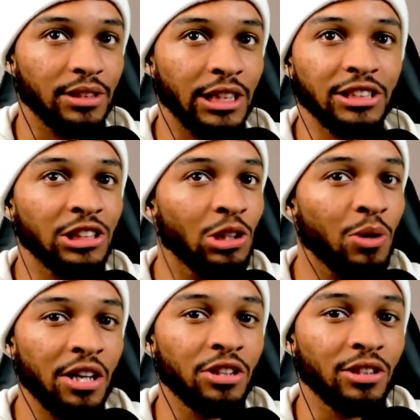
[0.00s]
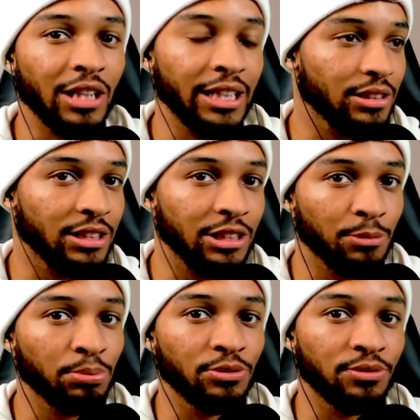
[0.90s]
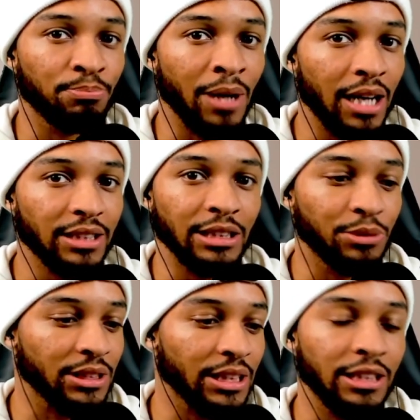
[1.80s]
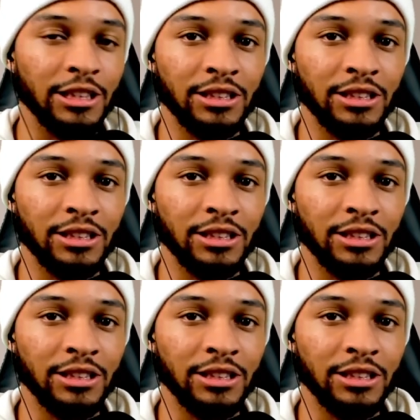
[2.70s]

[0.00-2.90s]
There's no other, like, seal-proof box that was in the